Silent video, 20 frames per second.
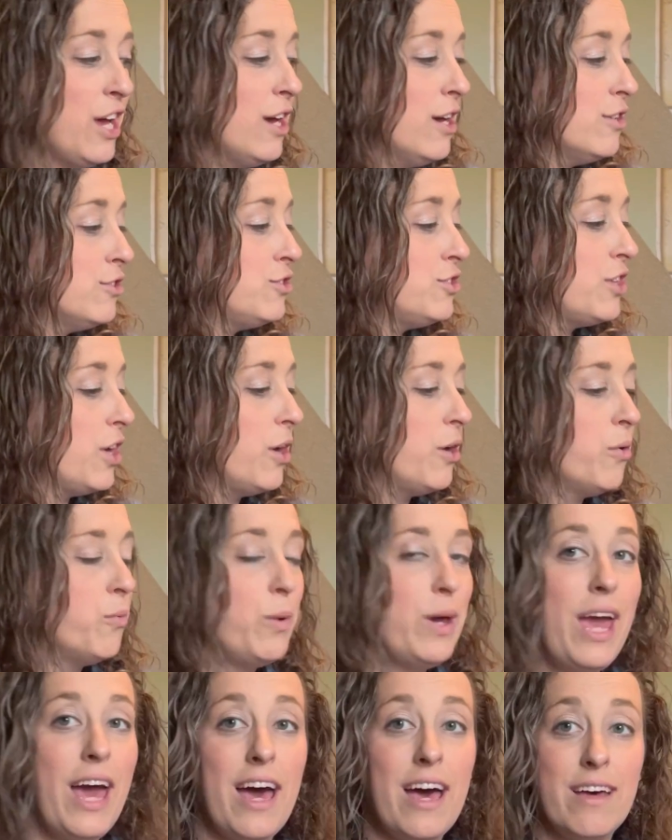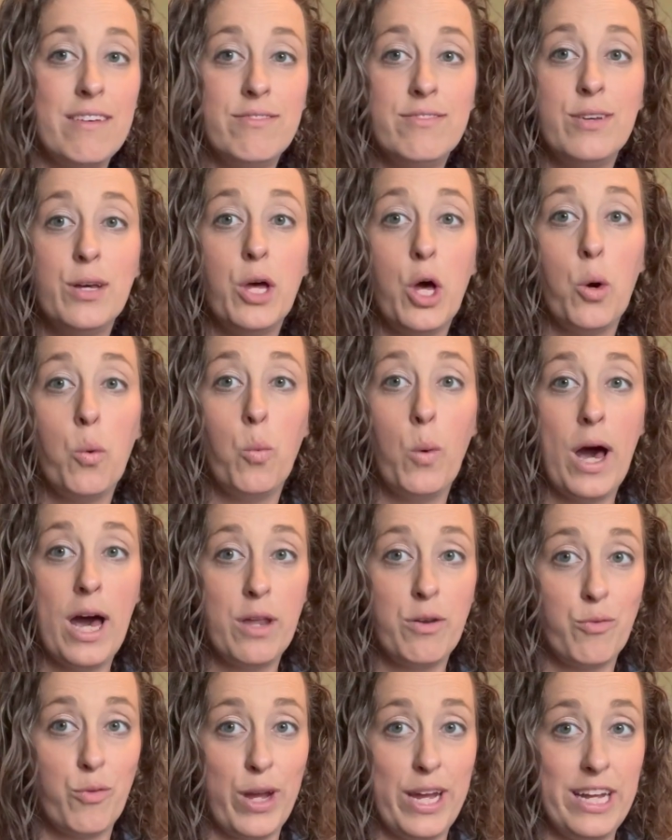So we have a
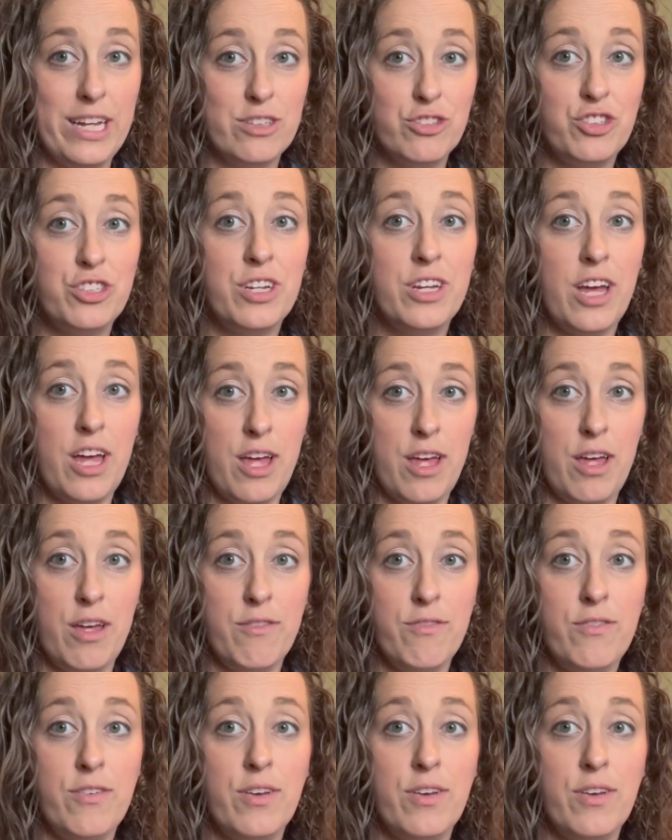wide range of